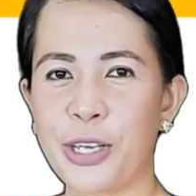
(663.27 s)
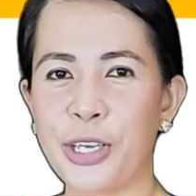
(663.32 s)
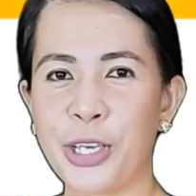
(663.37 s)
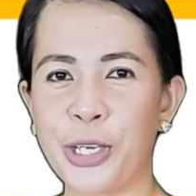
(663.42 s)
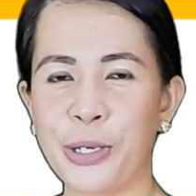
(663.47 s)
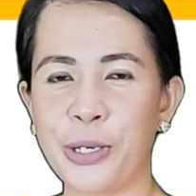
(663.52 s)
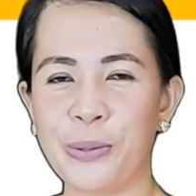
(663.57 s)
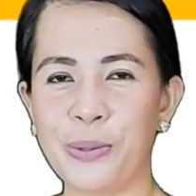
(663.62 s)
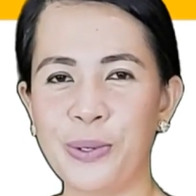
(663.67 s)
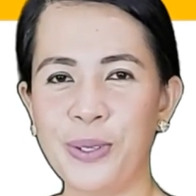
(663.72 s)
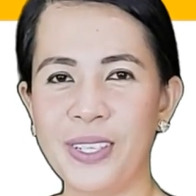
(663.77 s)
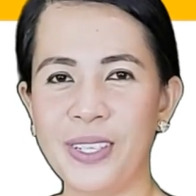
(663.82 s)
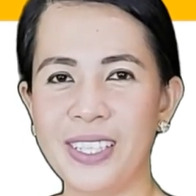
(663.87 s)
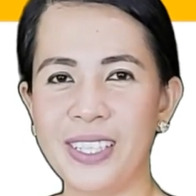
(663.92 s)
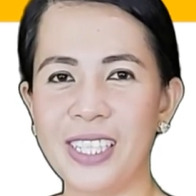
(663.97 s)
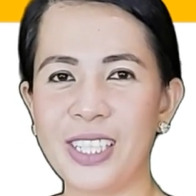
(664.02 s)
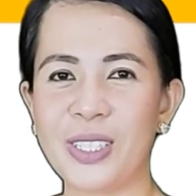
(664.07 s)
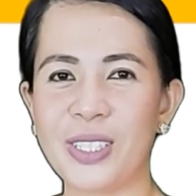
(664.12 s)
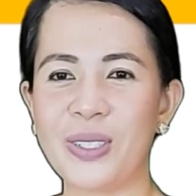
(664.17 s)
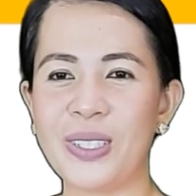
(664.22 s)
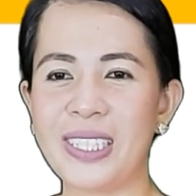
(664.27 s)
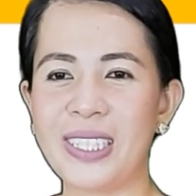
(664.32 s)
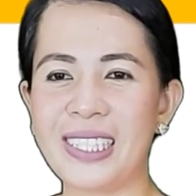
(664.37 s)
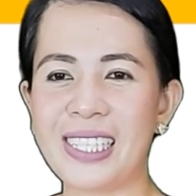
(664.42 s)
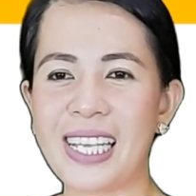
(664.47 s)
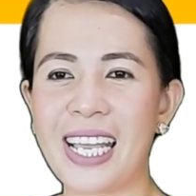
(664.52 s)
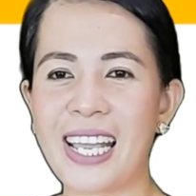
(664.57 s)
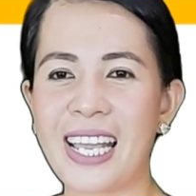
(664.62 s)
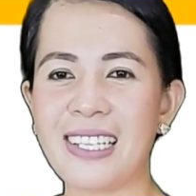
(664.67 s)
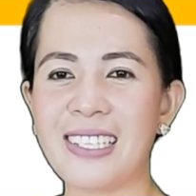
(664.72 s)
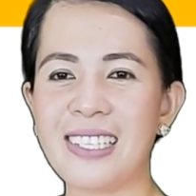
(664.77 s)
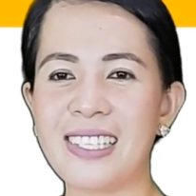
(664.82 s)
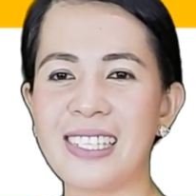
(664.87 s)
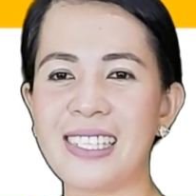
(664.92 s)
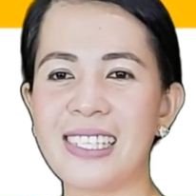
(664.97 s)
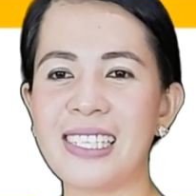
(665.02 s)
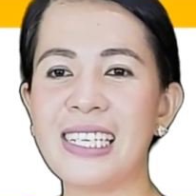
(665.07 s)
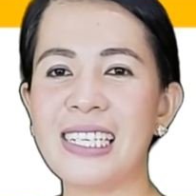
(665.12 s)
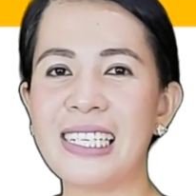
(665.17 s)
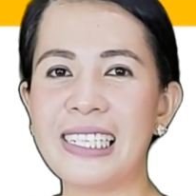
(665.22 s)
Queue that contains
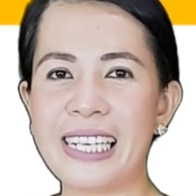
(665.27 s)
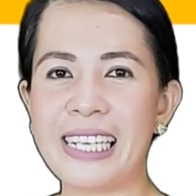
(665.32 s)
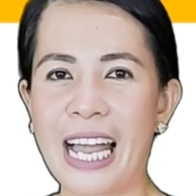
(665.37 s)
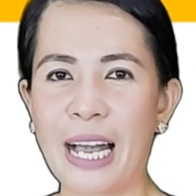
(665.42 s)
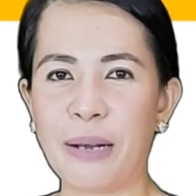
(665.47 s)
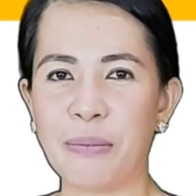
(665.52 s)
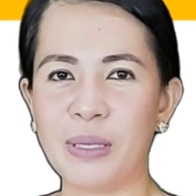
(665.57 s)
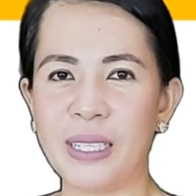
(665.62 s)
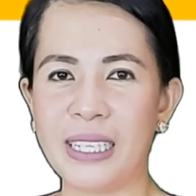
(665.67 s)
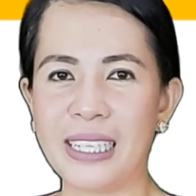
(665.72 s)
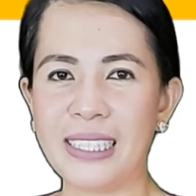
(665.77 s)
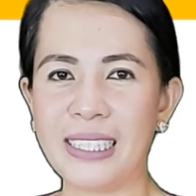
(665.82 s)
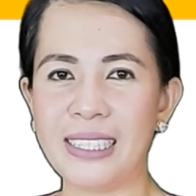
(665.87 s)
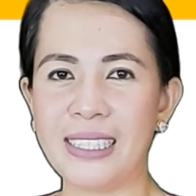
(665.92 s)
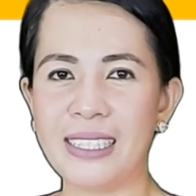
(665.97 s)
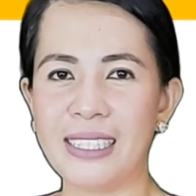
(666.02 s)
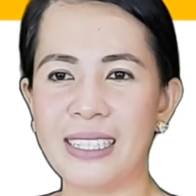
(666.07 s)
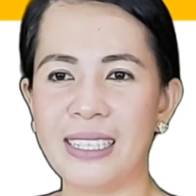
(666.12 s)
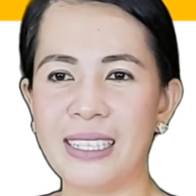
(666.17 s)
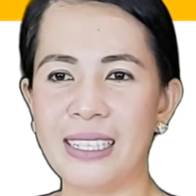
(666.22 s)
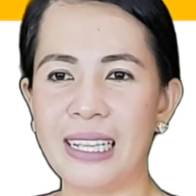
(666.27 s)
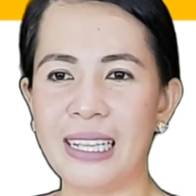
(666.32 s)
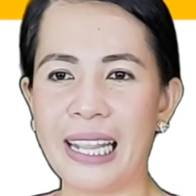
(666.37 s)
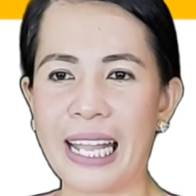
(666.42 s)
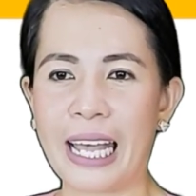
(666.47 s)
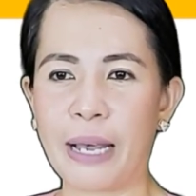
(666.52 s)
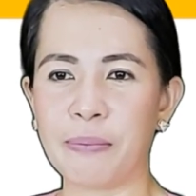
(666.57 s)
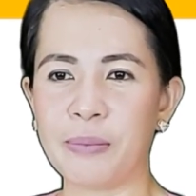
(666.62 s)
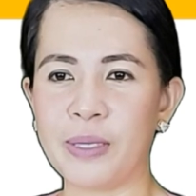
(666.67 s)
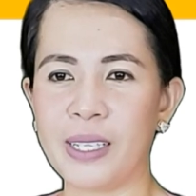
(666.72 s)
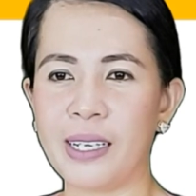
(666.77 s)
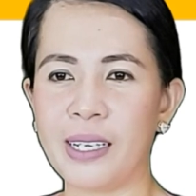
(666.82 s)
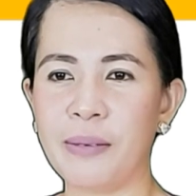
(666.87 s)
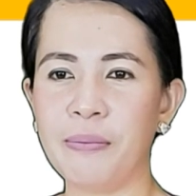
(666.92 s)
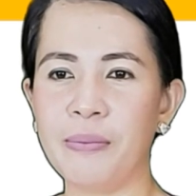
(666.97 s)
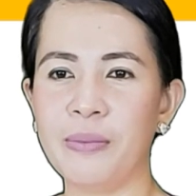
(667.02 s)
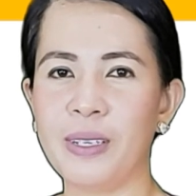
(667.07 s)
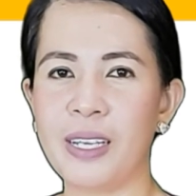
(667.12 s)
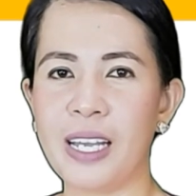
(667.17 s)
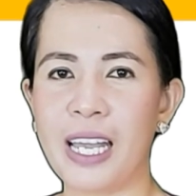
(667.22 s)
tablet,
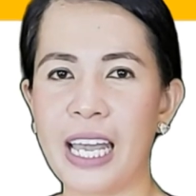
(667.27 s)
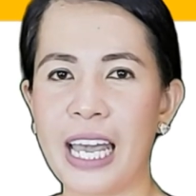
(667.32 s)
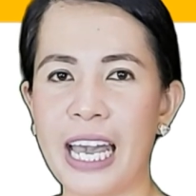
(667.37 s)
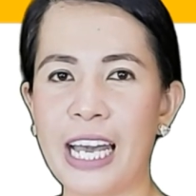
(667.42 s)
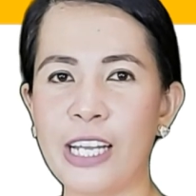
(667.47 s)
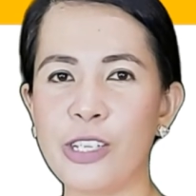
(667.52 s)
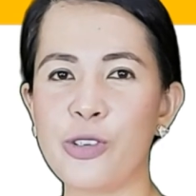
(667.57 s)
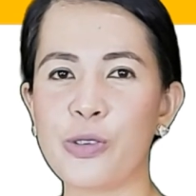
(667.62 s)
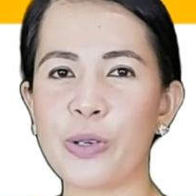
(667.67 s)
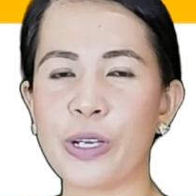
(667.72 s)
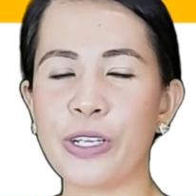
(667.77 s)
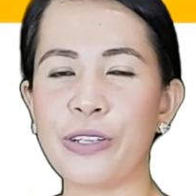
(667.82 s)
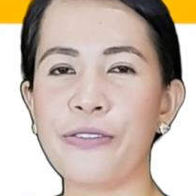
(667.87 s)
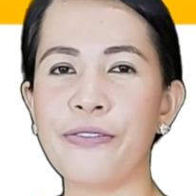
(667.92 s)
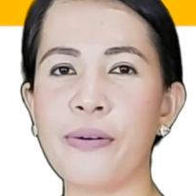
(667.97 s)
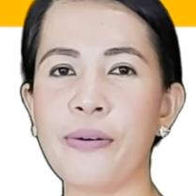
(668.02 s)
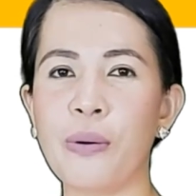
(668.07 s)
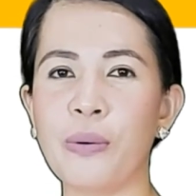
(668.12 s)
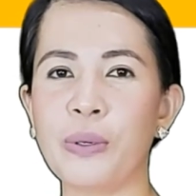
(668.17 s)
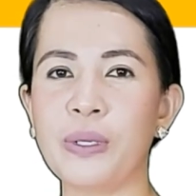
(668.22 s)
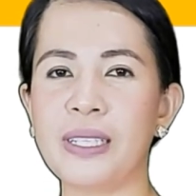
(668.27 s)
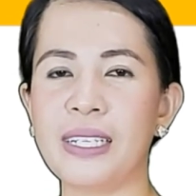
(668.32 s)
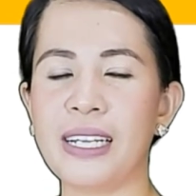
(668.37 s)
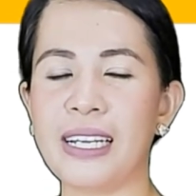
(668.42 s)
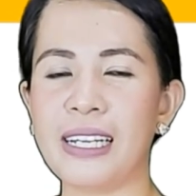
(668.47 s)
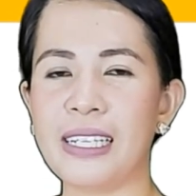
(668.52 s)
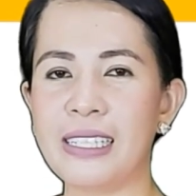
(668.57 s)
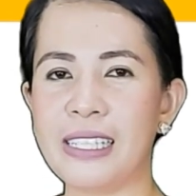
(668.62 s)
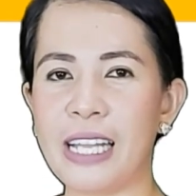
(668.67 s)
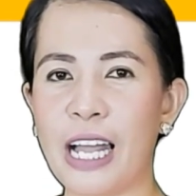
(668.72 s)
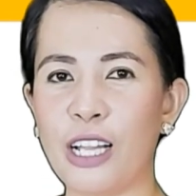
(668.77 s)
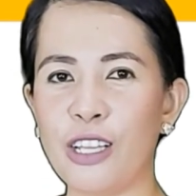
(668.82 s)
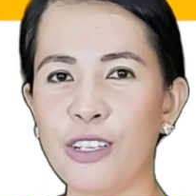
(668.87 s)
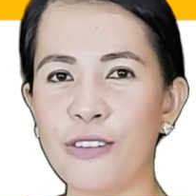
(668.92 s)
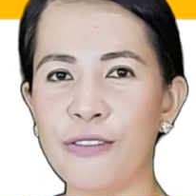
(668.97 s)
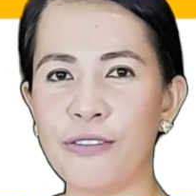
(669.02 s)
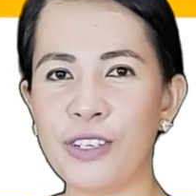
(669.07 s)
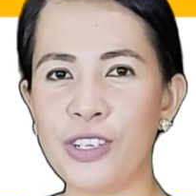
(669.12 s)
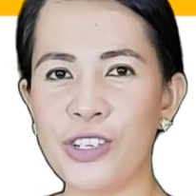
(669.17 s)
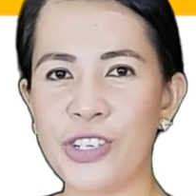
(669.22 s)
laptop, Android phone, and
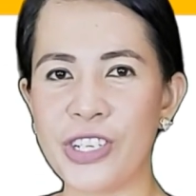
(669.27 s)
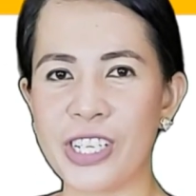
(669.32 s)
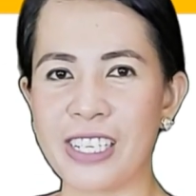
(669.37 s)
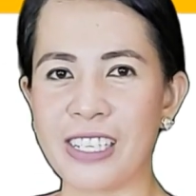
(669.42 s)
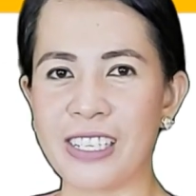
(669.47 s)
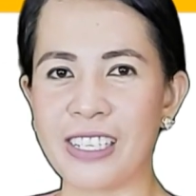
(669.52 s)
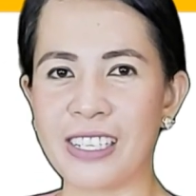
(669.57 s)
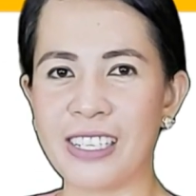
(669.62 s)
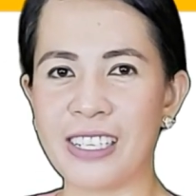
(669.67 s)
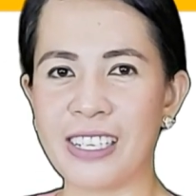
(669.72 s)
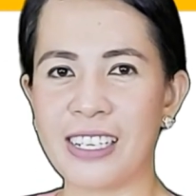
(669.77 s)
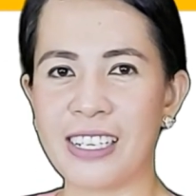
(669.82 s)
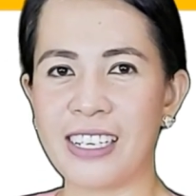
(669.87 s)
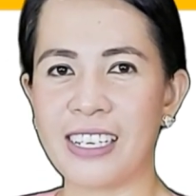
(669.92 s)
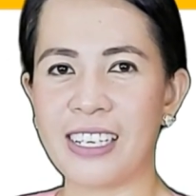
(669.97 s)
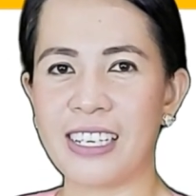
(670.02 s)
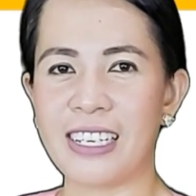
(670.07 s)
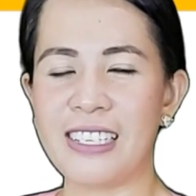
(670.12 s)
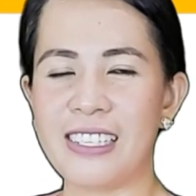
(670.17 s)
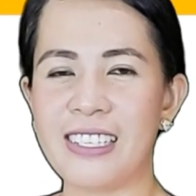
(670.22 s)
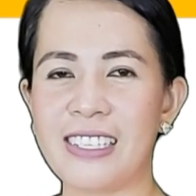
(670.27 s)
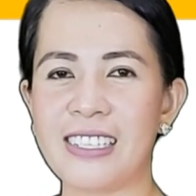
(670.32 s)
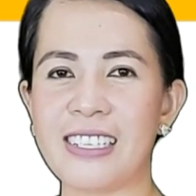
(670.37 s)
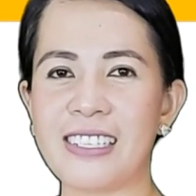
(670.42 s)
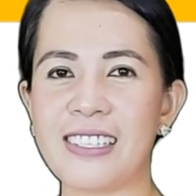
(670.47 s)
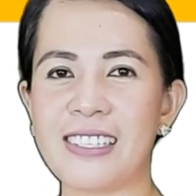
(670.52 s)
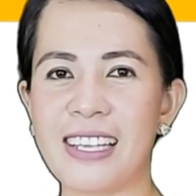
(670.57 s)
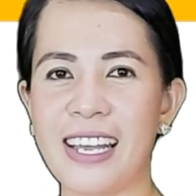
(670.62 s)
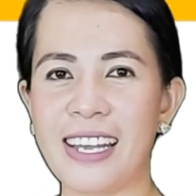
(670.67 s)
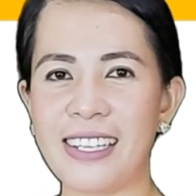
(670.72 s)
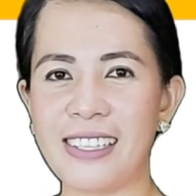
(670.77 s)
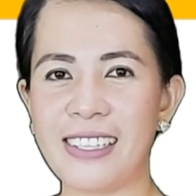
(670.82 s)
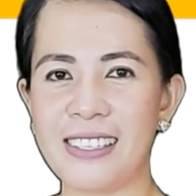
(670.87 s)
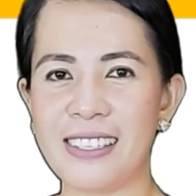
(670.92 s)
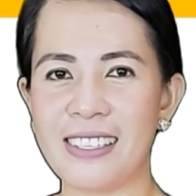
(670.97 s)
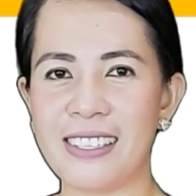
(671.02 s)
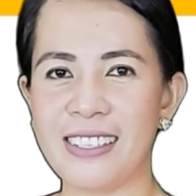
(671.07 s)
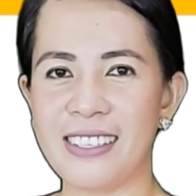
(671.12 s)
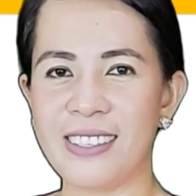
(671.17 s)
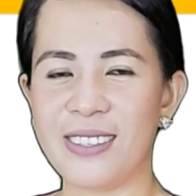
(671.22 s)
television. Is it a set
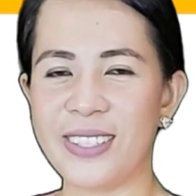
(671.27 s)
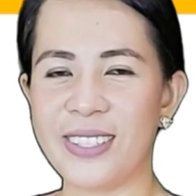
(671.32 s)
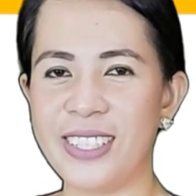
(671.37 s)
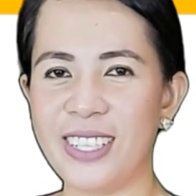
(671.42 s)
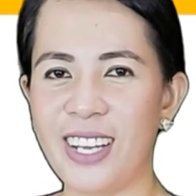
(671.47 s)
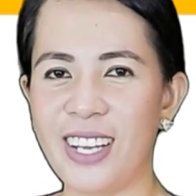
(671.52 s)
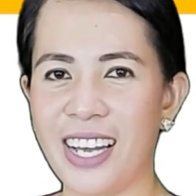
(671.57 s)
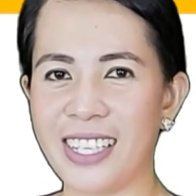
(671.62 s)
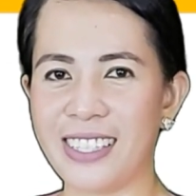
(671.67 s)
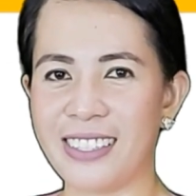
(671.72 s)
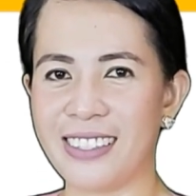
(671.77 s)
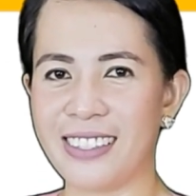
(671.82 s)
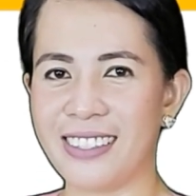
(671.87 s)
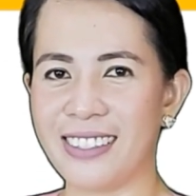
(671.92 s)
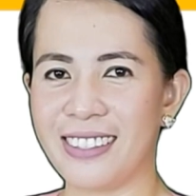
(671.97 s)
or not?